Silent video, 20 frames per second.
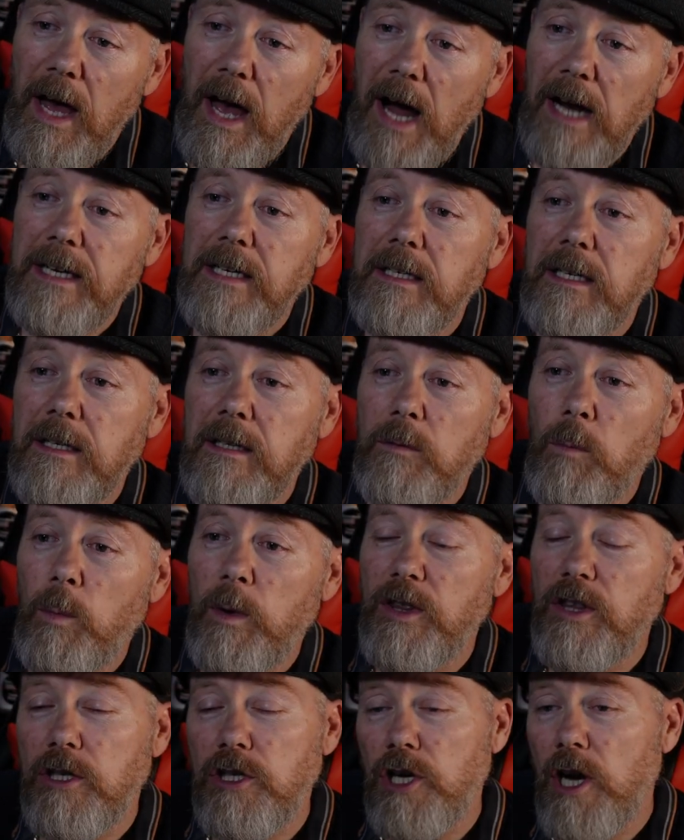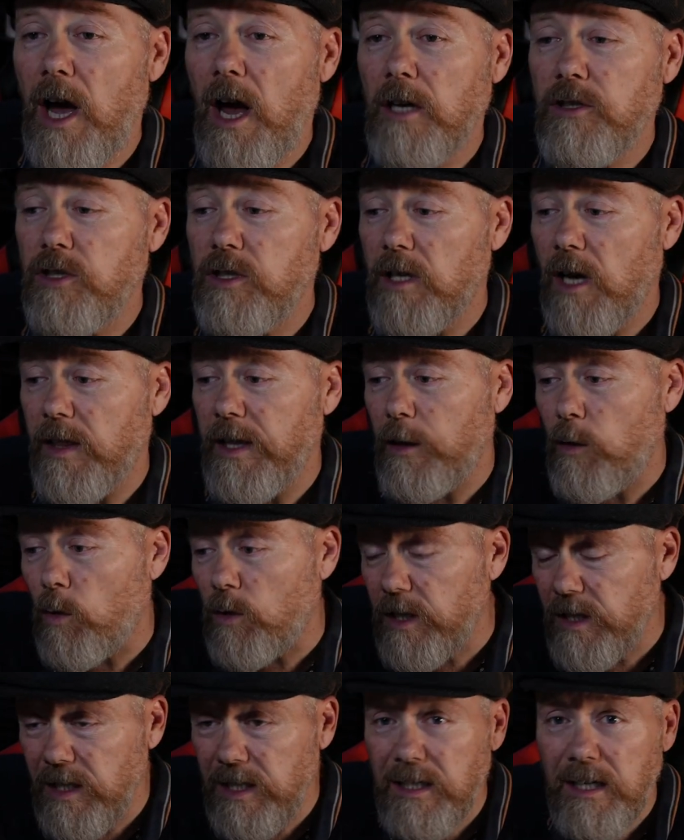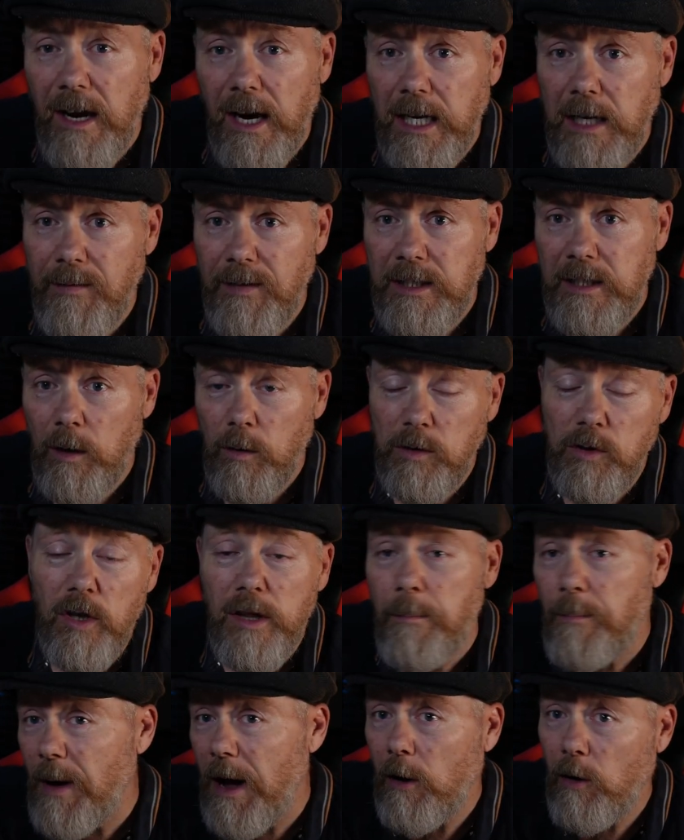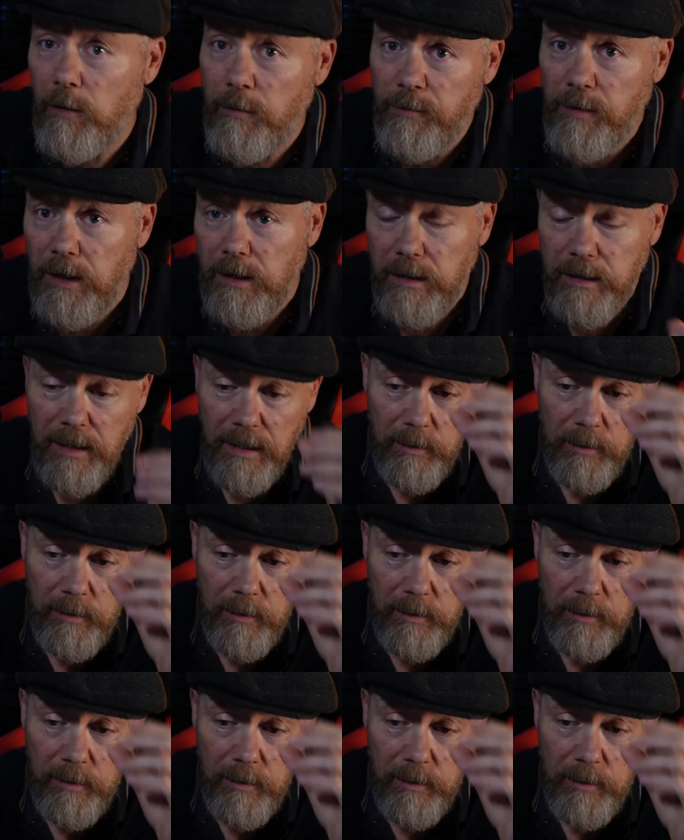and where the chargers are, they go to the side of his house, not the back or front of the